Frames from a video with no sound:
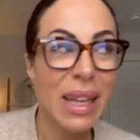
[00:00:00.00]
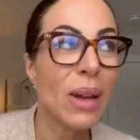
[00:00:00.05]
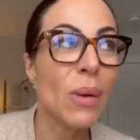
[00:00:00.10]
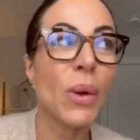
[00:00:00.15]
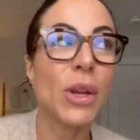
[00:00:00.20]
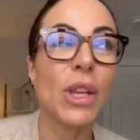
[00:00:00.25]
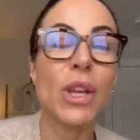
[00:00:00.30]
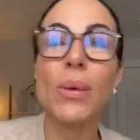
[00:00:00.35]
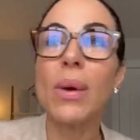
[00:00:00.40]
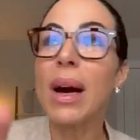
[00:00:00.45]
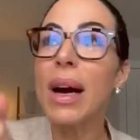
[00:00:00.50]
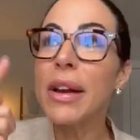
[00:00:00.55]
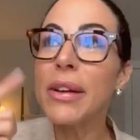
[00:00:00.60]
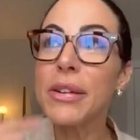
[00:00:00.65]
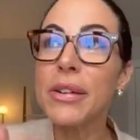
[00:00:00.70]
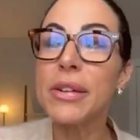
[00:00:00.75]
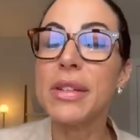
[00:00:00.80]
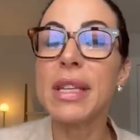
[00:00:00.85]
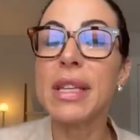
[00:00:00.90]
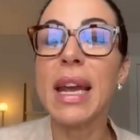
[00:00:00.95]
When you
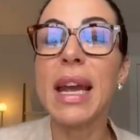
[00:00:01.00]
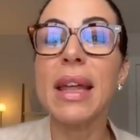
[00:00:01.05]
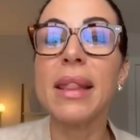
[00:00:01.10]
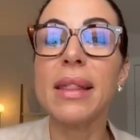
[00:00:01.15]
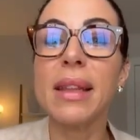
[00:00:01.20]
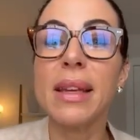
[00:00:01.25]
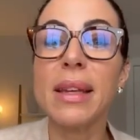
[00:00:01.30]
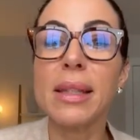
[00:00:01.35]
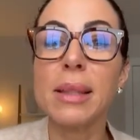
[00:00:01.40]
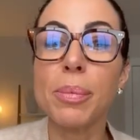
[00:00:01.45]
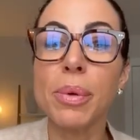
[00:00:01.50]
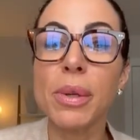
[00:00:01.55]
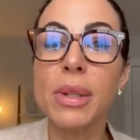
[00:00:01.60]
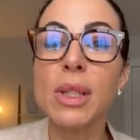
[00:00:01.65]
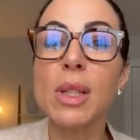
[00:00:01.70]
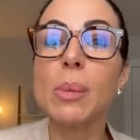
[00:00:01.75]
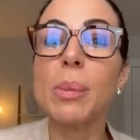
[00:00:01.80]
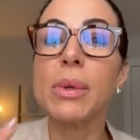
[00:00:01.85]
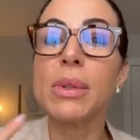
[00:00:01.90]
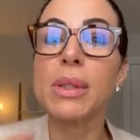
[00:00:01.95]
understand these
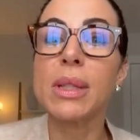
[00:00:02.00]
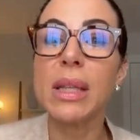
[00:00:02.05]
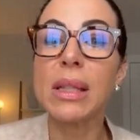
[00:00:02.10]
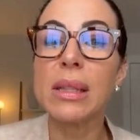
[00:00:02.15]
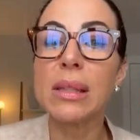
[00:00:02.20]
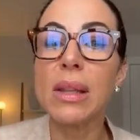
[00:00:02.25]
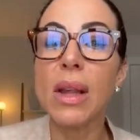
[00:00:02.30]
principles and these